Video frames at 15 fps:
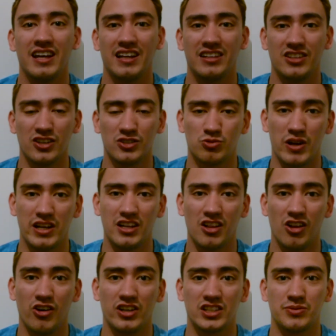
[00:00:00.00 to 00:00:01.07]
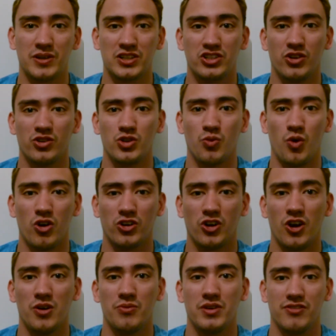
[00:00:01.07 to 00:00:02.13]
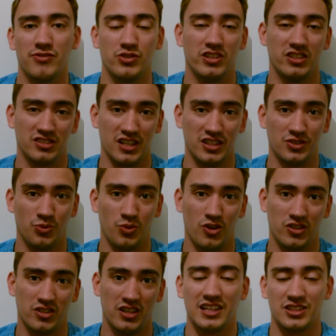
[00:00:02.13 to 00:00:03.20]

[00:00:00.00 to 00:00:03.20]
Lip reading: it does rain a lot, especially on your walk home if you decide to walk.